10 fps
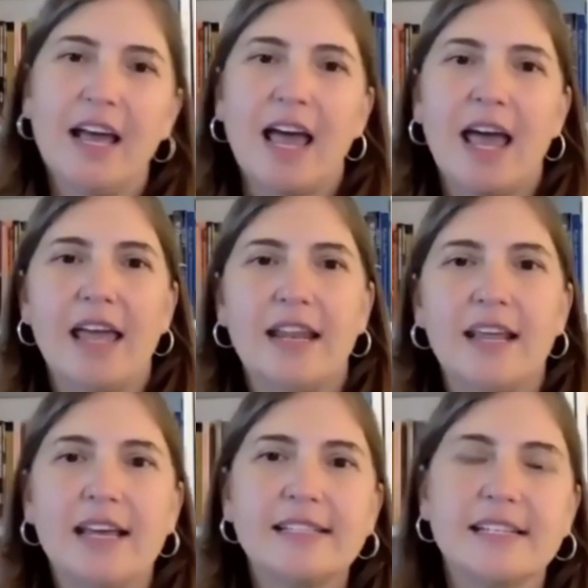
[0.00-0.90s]
And
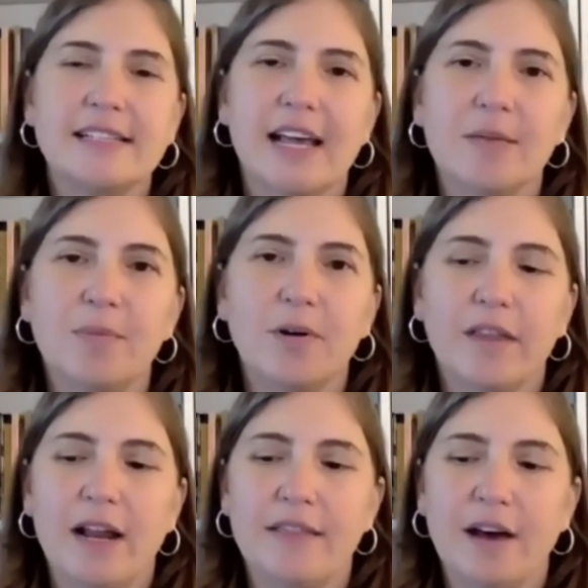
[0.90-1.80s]
his example that
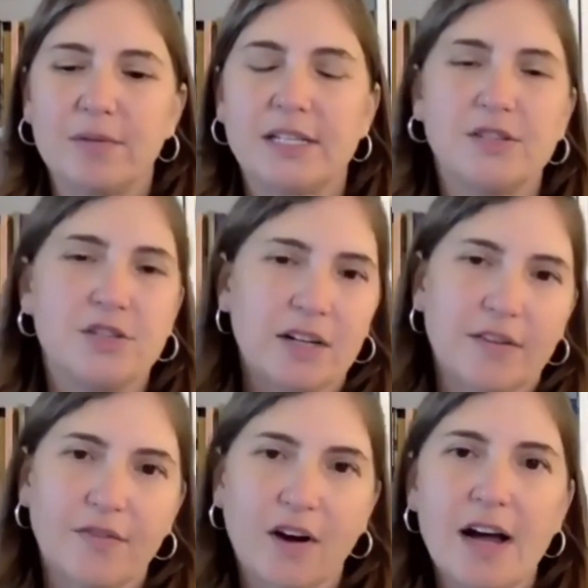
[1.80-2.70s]
I thought was instructive
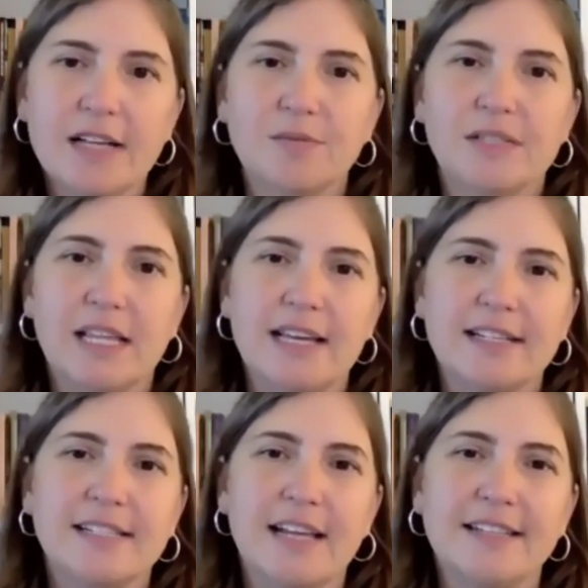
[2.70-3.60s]
for us was that he
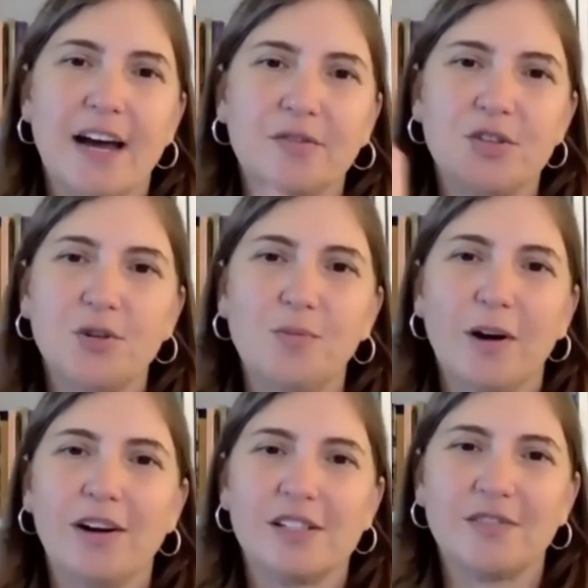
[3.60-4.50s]
sent out two
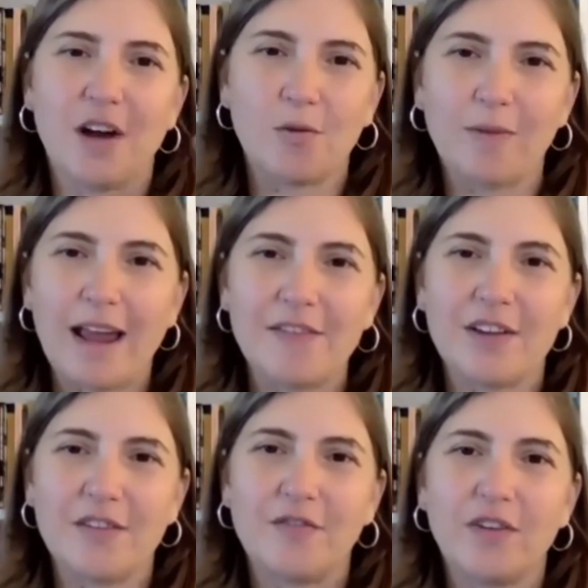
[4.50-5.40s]
birds, a
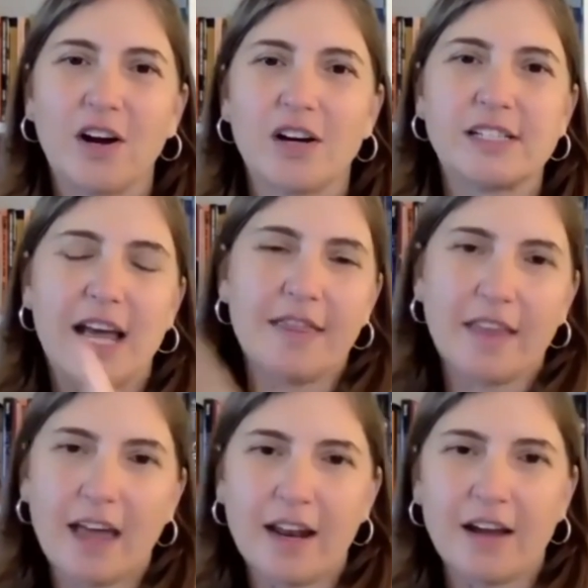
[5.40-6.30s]
raven first and
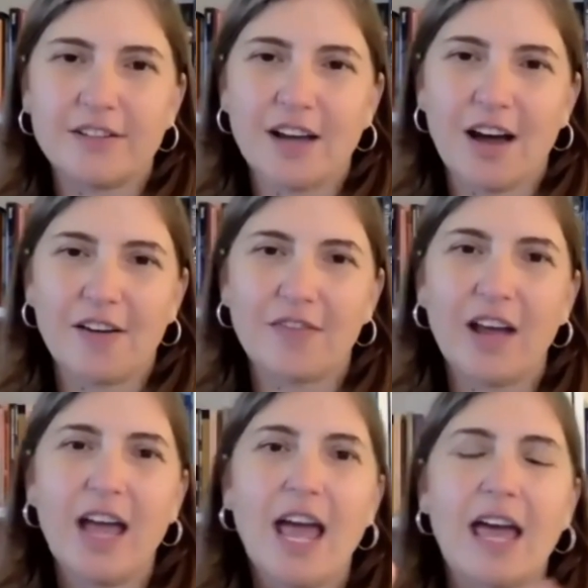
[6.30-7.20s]
then a dove.
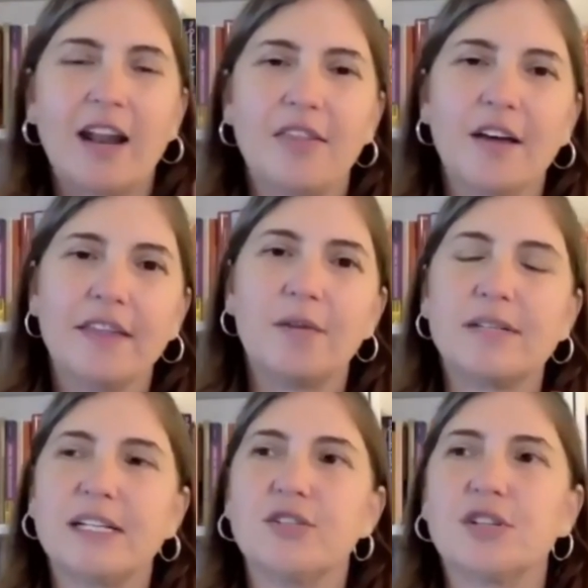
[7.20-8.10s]
And I thought that was
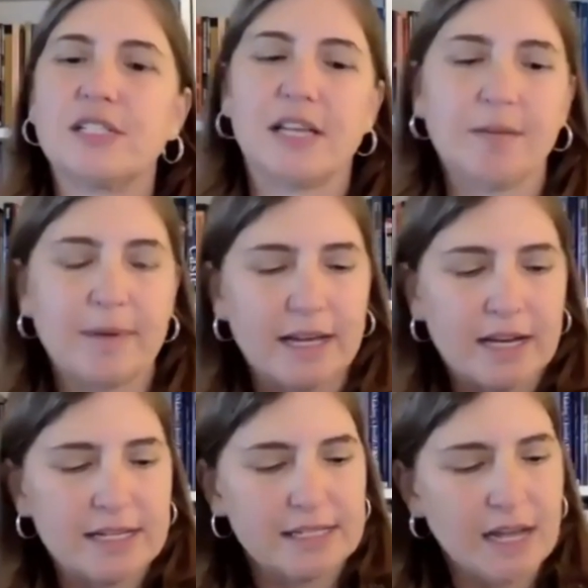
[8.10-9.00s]
interesting
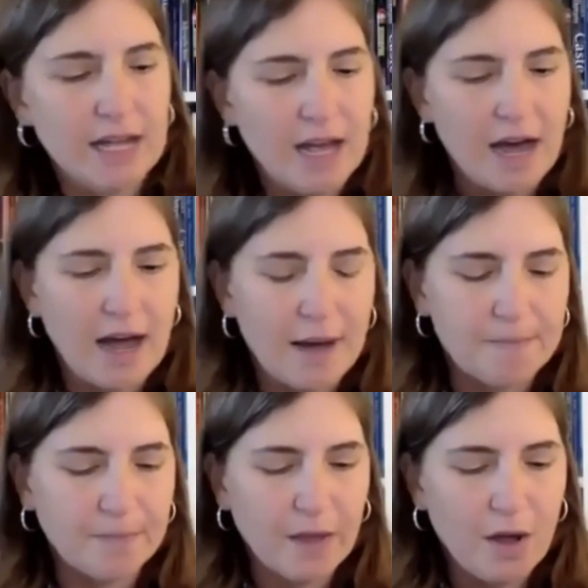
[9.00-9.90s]
because
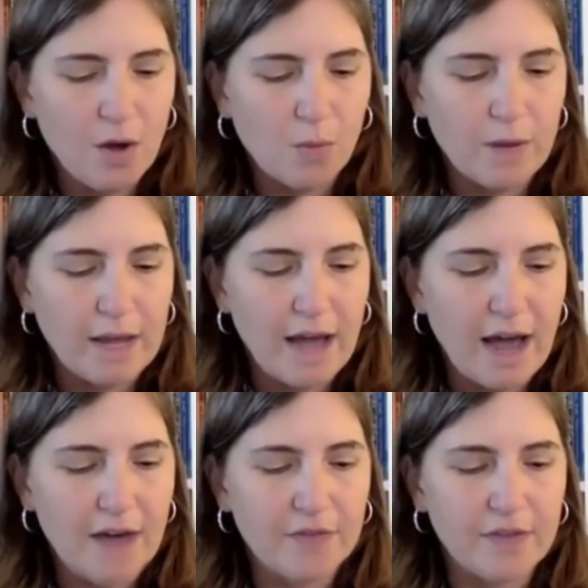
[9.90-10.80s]
we
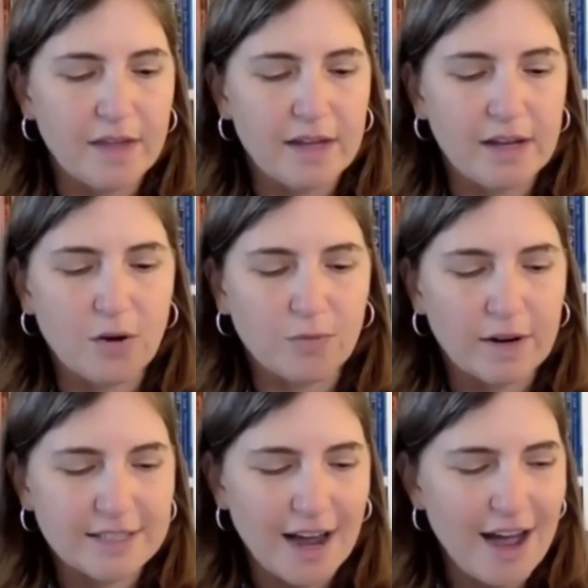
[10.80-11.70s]
have that,
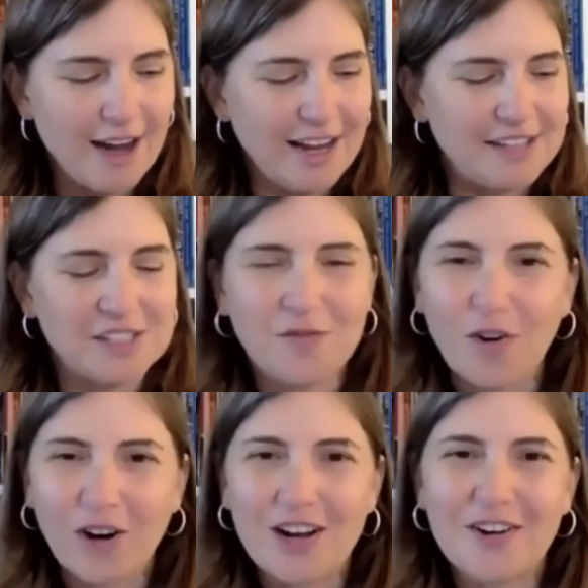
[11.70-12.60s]
Radak and
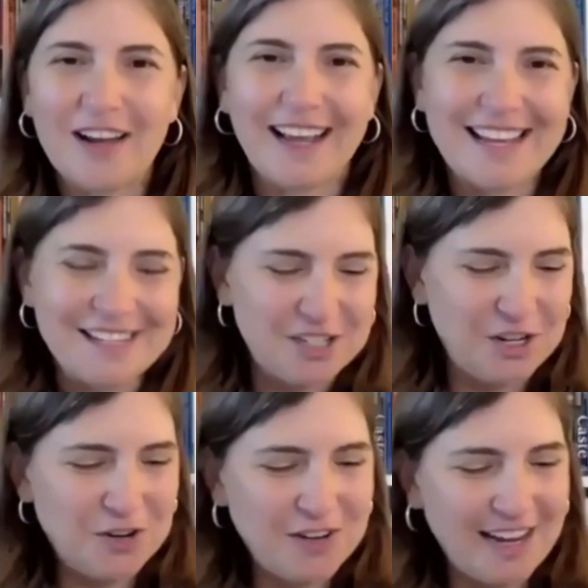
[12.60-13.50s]
Sforno and
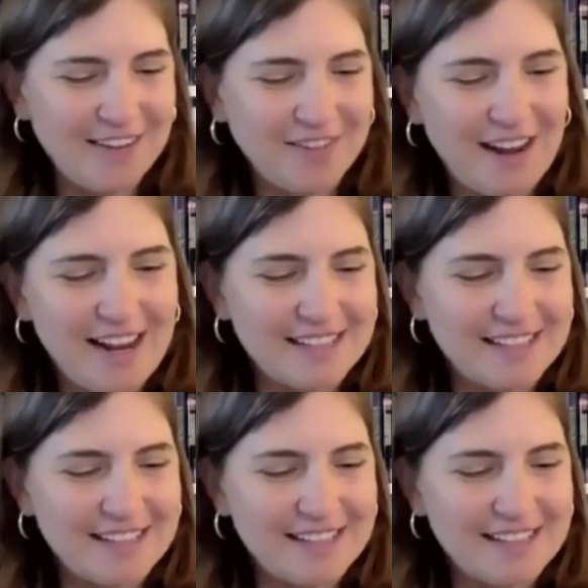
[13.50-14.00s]
Chizkuni, right?